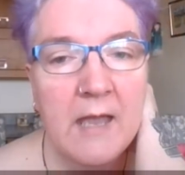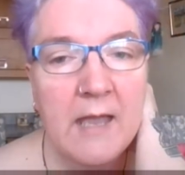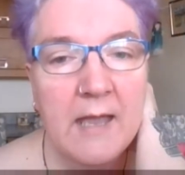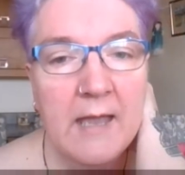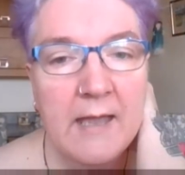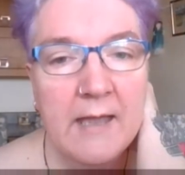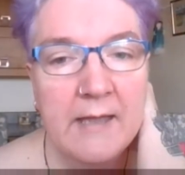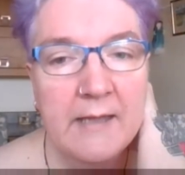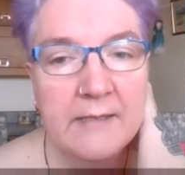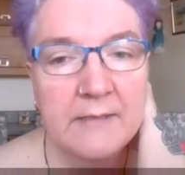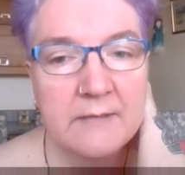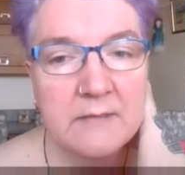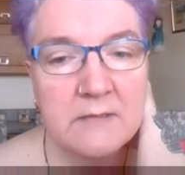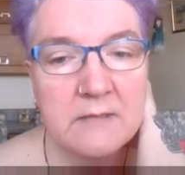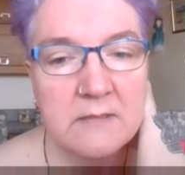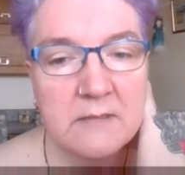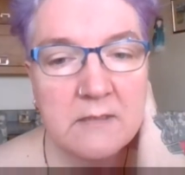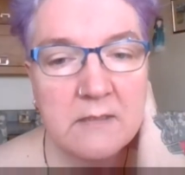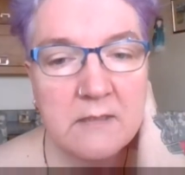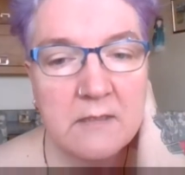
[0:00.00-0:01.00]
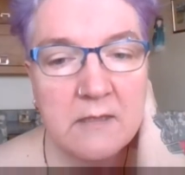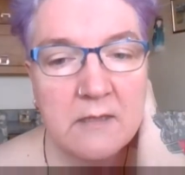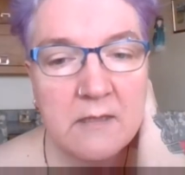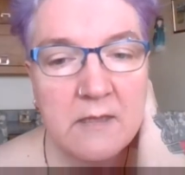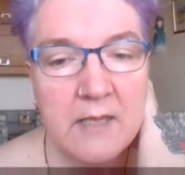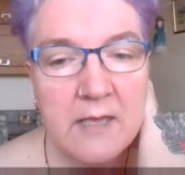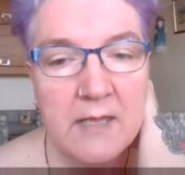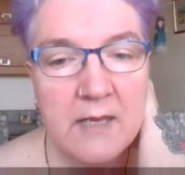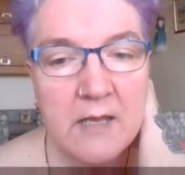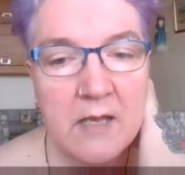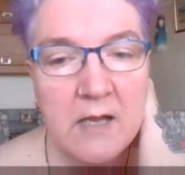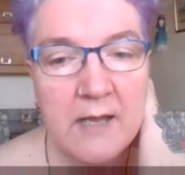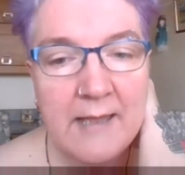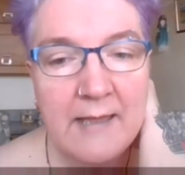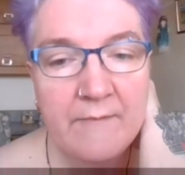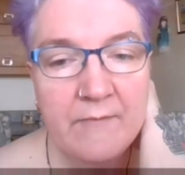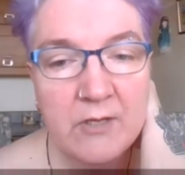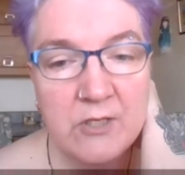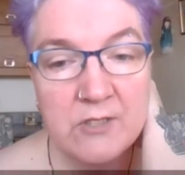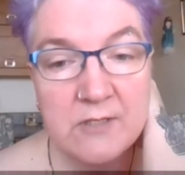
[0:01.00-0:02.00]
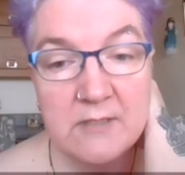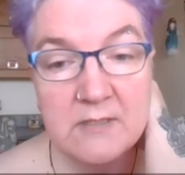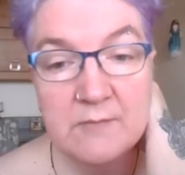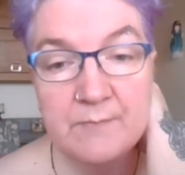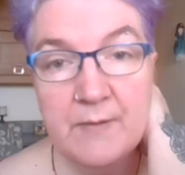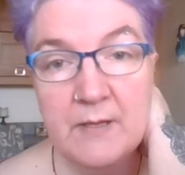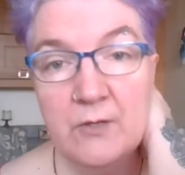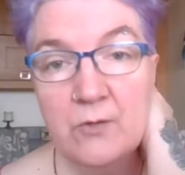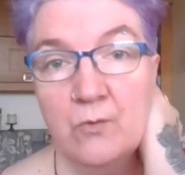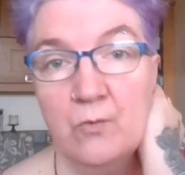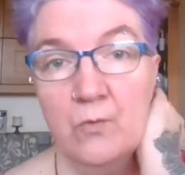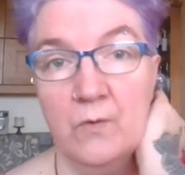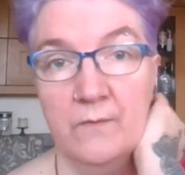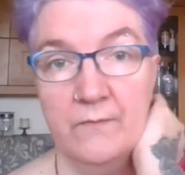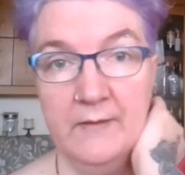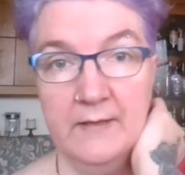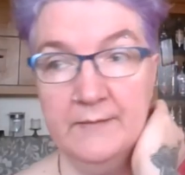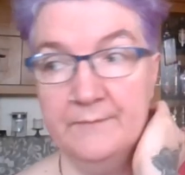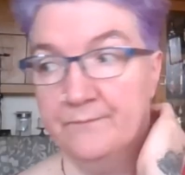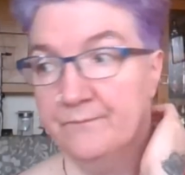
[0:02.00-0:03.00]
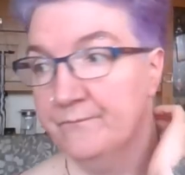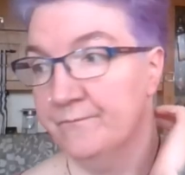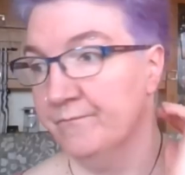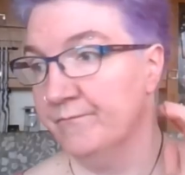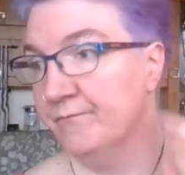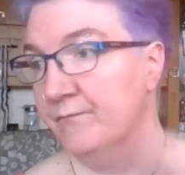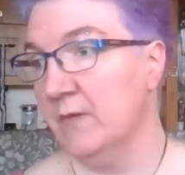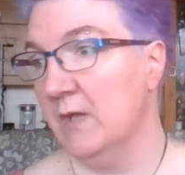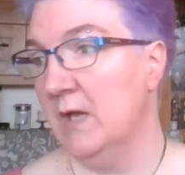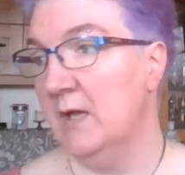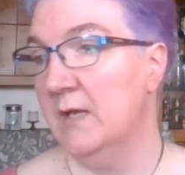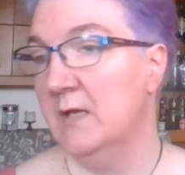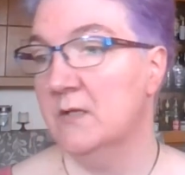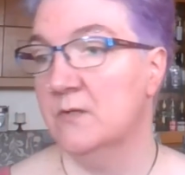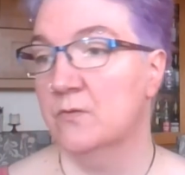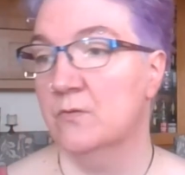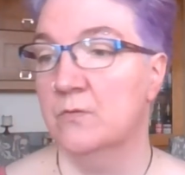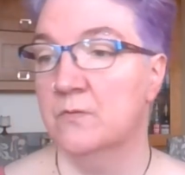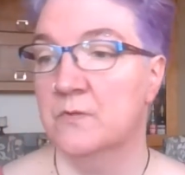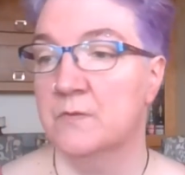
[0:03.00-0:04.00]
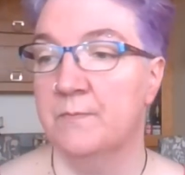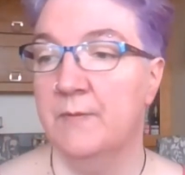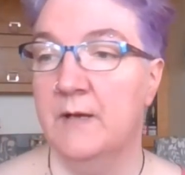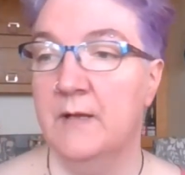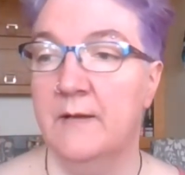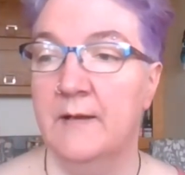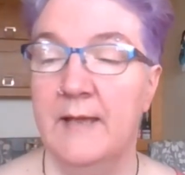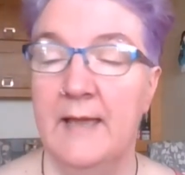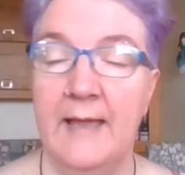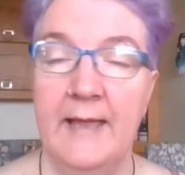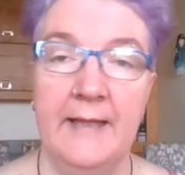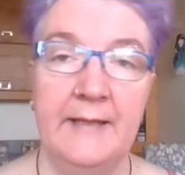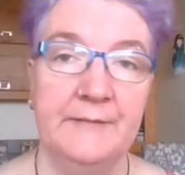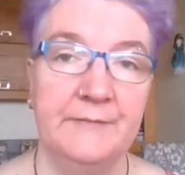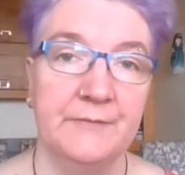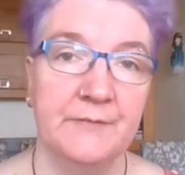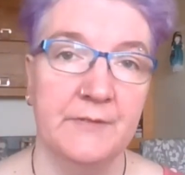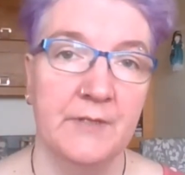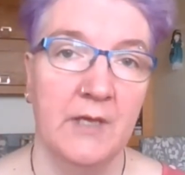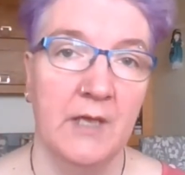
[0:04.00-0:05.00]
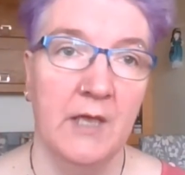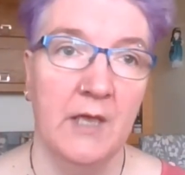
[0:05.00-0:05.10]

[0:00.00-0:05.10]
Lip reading: And then I have actually spun all of that, and it is all spun and